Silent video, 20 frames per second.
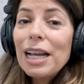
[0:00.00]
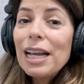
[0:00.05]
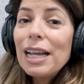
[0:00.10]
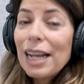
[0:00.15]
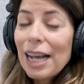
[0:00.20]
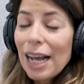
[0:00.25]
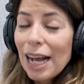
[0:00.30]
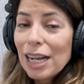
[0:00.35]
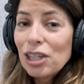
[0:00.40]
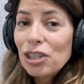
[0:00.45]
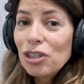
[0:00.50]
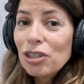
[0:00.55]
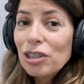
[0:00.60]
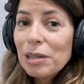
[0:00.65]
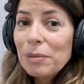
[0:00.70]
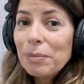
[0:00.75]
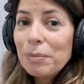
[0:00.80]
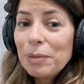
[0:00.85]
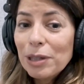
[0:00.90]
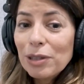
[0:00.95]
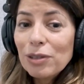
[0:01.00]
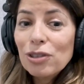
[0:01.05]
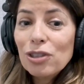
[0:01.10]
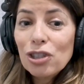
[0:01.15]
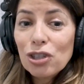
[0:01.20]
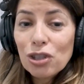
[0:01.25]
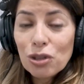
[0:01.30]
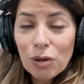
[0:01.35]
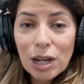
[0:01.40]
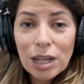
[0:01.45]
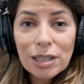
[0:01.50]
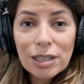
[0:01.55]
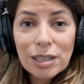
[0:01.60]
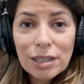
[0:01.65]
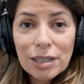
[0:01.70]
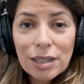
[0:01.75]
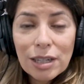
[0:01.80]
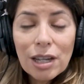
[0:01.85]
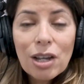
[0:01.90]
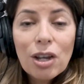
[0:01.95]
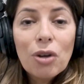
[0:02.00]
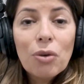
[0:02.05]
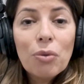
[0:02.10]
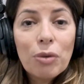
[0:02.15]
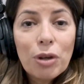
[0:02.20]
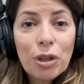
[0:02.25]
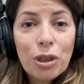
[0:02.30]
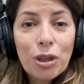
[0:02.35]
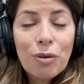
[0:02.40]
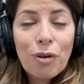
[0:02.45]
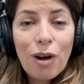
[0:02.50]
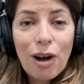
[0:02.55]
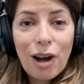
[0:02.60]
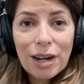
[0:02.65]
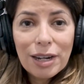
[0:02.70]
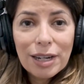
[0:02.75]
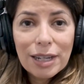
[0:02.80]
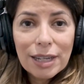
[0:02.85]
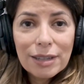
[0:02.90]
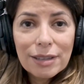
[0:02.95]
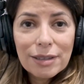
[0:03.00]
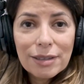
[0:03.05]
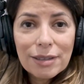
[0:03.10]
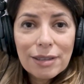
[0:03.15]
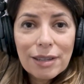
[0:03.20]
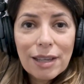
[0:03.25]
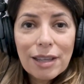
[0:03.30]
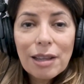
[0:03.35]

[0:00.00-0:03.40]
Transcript: It actually builds trust with your audience.